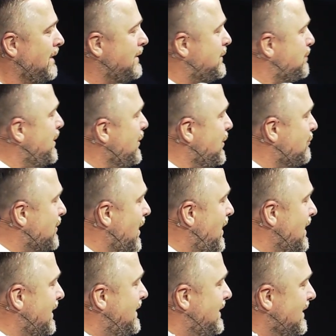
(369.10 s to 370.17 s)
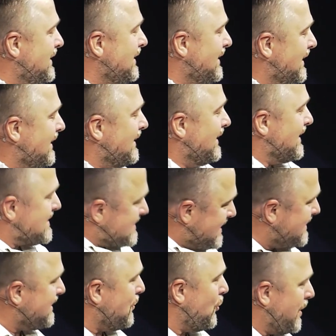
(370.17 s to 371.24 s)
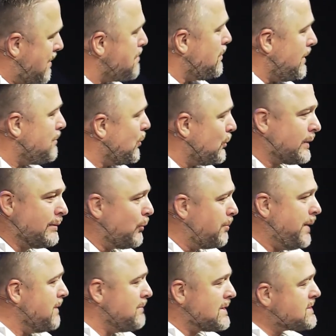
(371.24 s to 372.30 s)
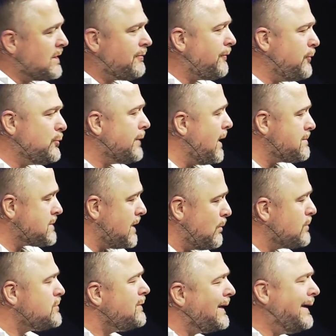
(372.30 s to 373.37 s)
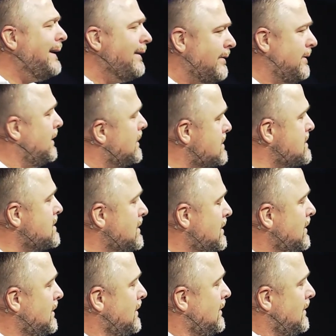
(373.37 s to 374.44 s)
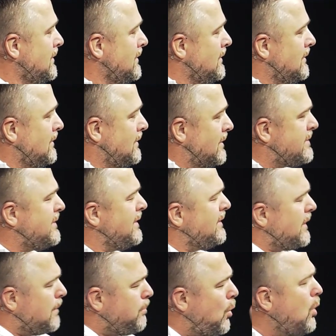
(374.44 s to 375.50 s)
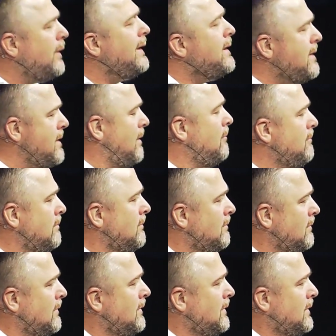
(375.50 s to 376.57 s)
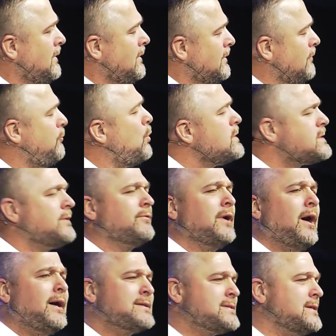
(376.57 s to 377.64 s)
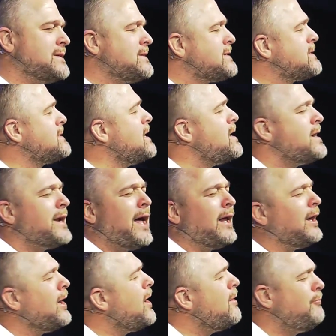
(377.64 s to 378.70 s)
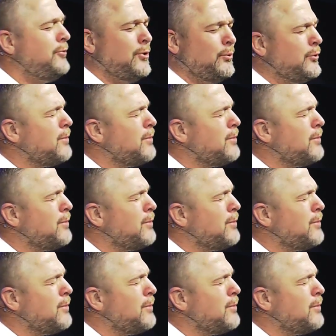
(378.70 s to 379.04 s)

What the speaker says: The Spirit of God ascended on Him. I'm going to repeat myself a few times today. I want you to get this. Ascended upon Him. The voice of God said, Son, I love you.